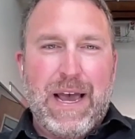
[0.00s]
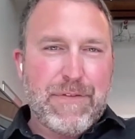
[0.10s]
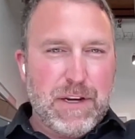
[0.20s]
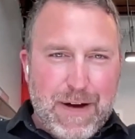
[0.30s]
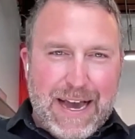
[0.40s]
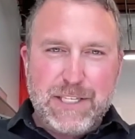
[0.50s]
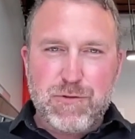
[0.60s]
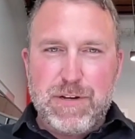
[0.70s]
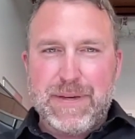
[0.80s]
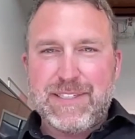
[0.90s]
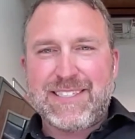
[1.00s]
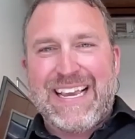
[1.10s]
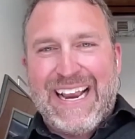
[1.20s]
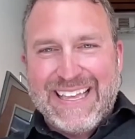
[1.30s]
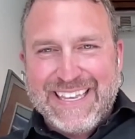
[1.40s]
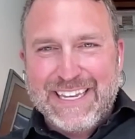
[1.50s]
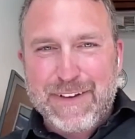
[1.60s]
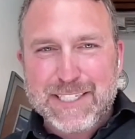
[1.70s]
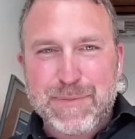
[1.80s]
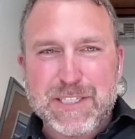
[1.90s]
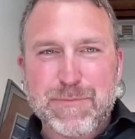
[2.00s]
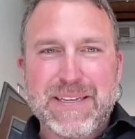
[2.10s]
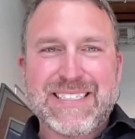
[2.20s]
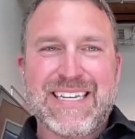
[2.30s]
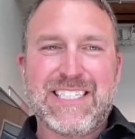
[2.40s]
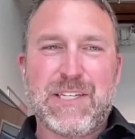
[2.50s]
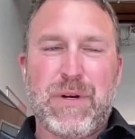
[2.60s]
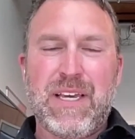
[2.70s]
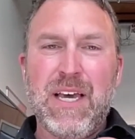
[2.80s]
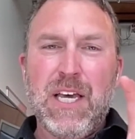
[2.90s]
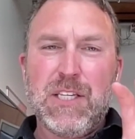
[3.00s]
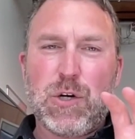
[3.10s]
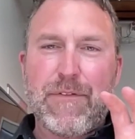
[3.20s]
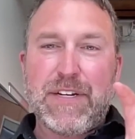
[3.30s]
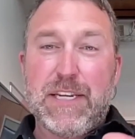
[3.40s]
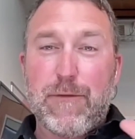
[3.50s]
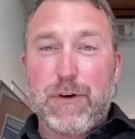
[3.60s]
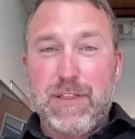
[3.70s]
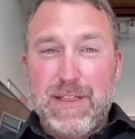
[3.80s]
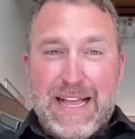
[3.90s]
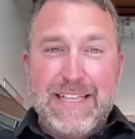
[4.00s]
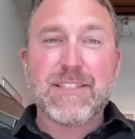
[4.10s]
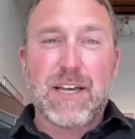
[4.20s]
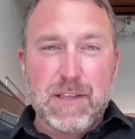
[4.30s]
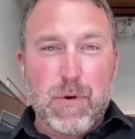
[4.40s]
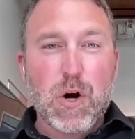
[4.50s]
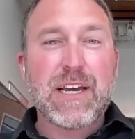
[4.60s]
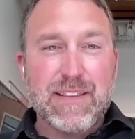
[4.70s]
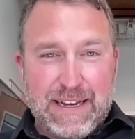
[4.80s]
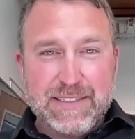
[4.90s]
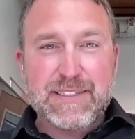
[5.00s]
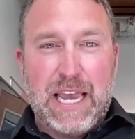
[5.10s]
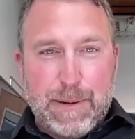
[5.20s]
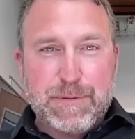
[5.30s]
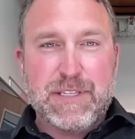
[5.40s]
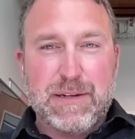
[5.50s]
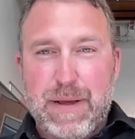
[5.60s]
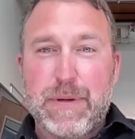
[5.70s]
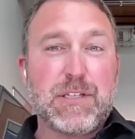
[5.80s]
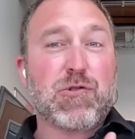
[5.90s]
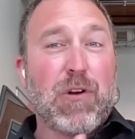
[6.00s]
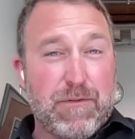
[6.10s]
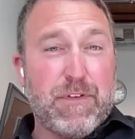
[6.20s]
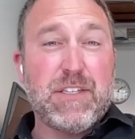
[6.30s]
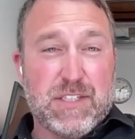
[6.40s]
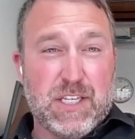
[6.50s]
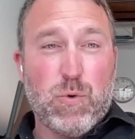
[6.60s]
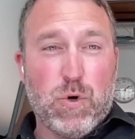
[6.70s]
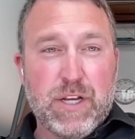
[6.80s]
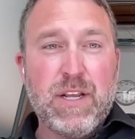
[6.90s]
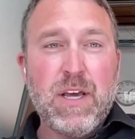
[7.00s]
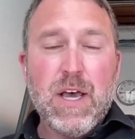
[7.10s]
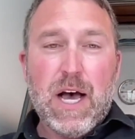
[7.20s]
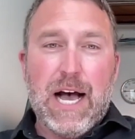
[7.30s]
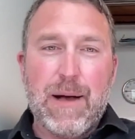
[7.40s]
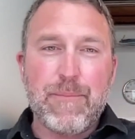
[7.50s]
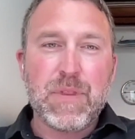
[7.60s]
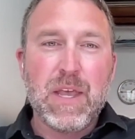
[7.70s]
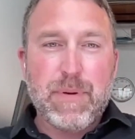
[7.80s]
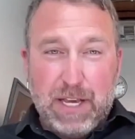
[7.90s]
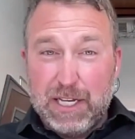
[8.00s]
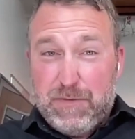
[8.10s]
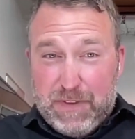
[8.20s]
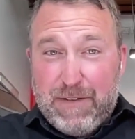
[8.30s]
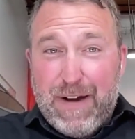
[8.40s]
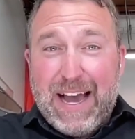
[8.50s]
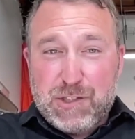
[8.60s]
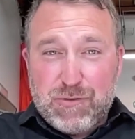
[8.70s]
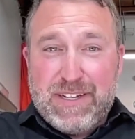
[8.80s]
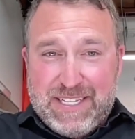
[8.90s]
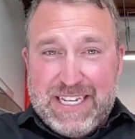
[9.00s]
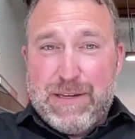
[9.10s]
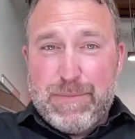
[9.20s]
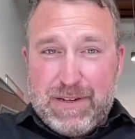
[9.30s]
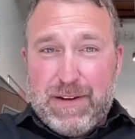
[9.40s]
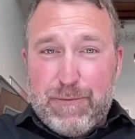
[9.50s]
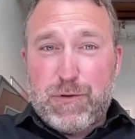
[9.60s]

we have the advisory business and the investments business, and we sort of have a different lens on the market landscapes than maybe a straight VC would, because of the advisory team and